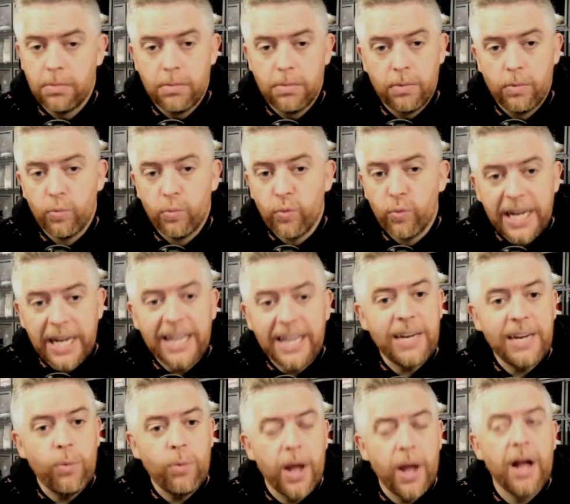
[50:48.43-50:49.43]

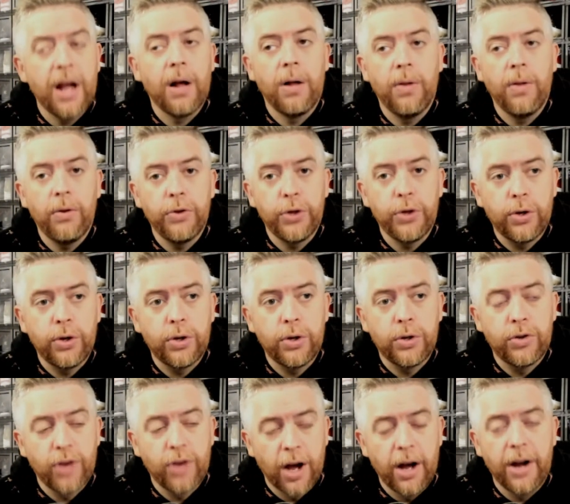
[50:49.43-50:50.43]
Really well
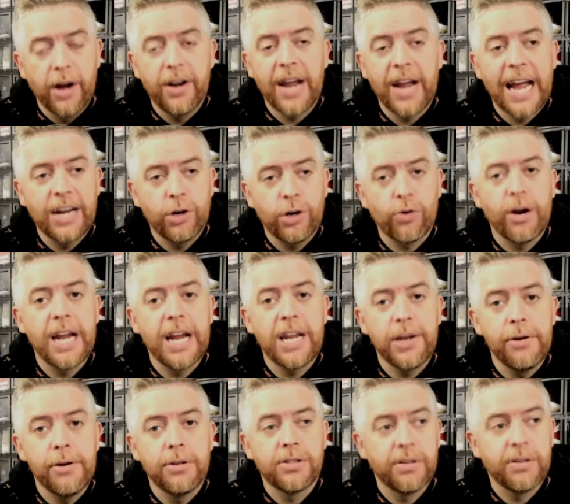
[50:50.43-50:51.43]
done and great
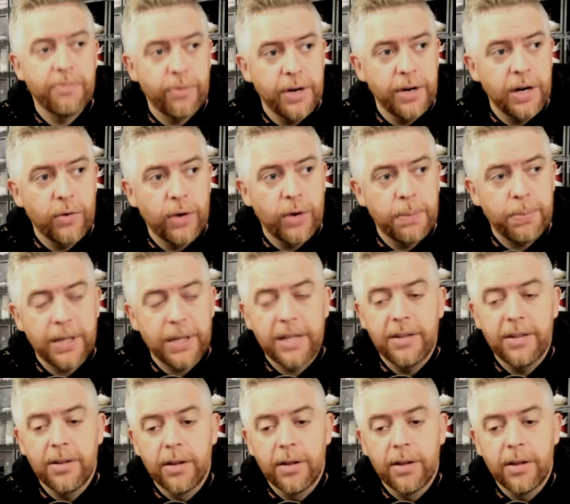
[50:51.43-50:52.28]
use of Rhea Ripley